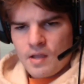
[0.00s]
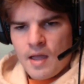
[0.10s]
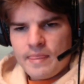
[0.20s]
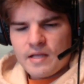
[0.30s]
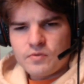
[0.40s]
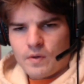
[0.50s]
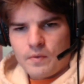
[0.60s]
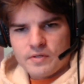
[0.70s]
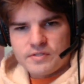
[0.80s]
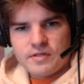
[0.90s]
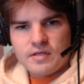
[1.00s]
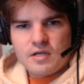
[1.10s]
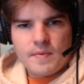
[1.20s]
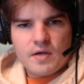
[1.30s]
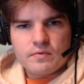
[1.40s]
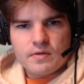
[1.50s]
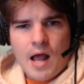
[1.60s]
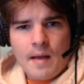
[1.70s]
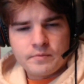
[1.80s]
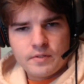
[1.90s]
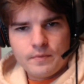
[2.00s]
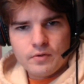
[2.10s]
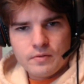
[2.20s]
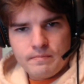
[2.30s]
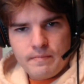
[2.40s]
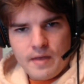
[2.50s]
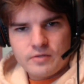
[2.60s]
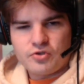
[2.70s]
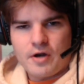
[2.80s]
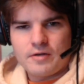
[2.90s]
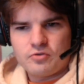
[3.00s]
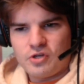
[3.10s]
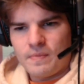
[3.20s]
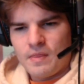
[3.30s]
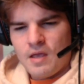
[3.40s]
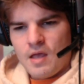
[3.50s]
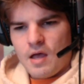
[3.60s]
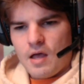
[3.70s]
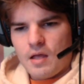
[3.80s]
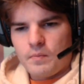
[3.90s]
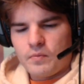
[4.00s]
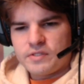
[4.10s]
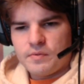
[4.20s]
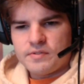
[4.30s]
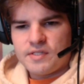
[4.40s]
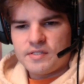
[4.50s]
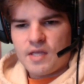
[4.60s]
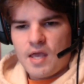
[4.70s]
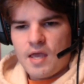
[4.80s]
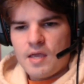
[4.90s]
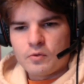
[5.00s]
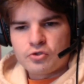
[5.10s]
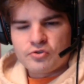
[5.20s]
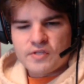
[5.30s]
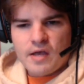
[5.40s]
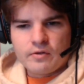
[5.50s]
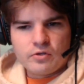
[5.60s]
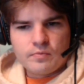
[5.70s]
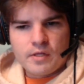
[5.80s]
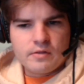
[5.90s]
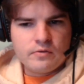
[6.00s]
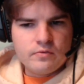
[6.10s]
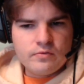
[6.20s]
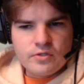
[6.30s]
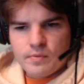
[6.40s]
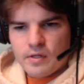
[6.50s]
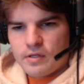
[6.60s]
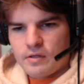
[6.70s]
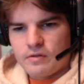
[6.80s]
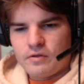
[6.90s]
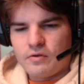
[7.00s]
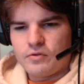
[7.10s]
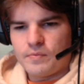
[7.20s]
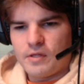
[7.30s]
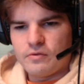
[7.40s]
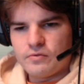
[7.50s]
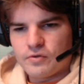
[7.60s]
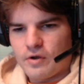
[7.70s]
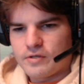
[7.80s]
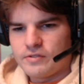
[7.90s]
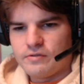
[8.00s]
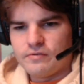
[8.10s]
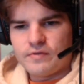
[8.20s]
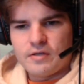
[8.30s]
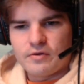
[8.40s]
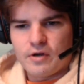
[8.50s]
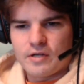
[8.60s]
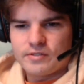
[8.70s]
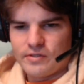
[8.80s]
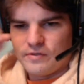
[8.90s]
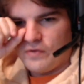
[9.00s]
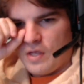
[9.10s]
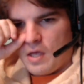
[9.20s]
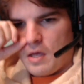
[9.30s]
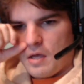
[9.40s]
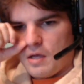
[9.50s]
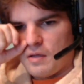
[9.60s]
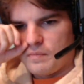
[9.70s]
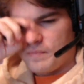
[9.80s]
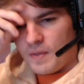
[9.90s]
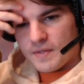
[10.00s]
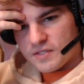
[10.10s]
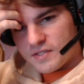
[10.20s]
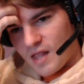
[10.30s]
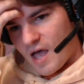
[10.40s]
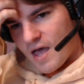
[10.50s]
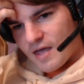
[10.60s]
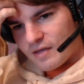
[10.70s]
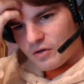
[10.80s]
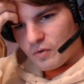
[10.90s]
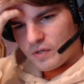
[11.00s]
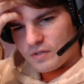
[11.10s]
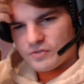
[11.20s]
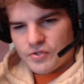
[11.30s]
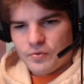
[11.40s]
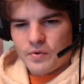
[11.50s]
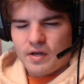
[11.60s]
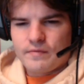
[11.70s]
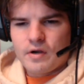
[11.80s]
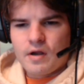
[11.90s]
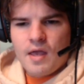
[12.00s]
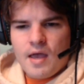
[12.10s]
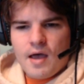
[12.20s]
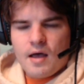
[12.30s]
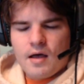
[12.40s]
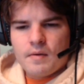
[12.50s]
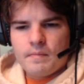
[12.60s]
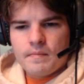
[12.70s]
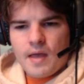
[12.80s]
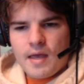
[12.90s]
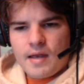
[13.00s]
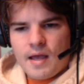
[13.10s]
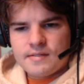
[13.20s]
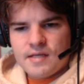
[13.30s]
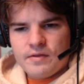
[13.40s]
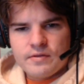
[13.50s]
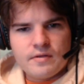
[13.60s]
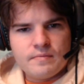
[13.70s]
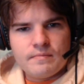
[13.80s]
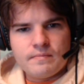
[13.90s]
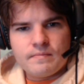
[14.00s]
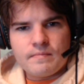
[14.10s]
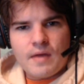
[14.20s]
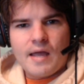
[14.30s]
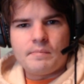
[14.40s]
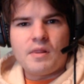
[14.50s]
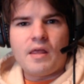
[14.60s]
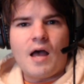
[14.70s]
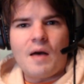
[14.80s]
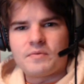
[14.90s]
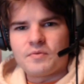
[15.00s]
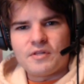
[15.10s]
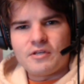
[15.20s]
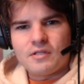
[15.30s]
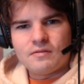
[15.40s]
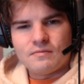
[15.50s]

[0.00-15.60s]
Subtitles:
And that's what I want us to think about. Optimal bet strategy. When someone says, "Hey, what's your style? Do you play loose? Do you play, do you play loose aggressive, tight aggressive, maybe a slag? Insert whatever." And I tell them I play optimally.